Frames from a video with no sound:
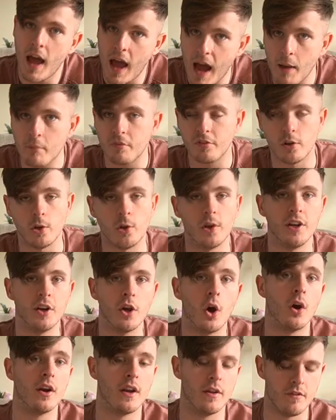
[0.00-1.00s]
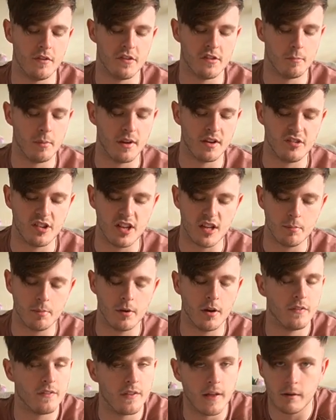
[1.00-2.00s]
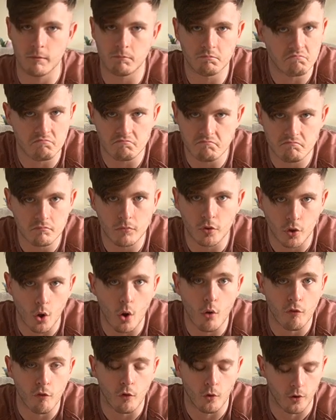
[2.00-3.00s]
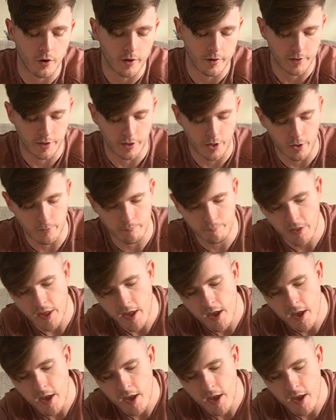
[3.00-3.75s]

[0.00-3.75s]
Absolutely not. And if it's a bit cheaper, then go for it, you know?